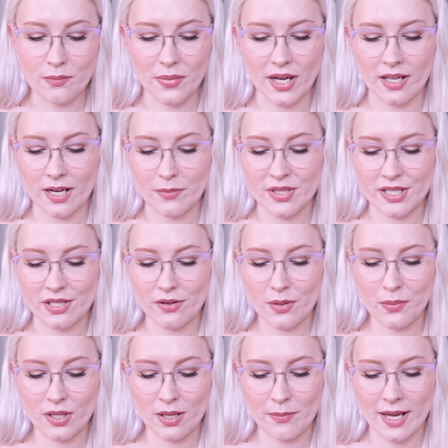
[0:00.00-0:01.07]
But I'm just going
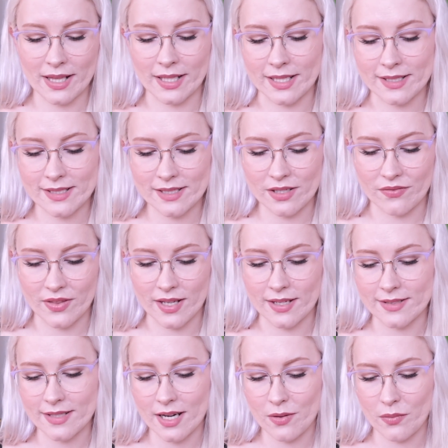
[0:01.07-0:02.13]
to pull up my list of
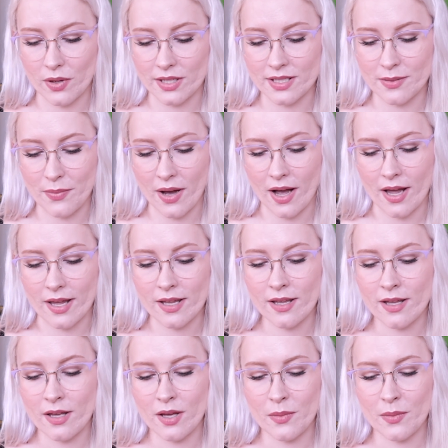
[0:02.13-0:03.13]
things that I wanted to buy,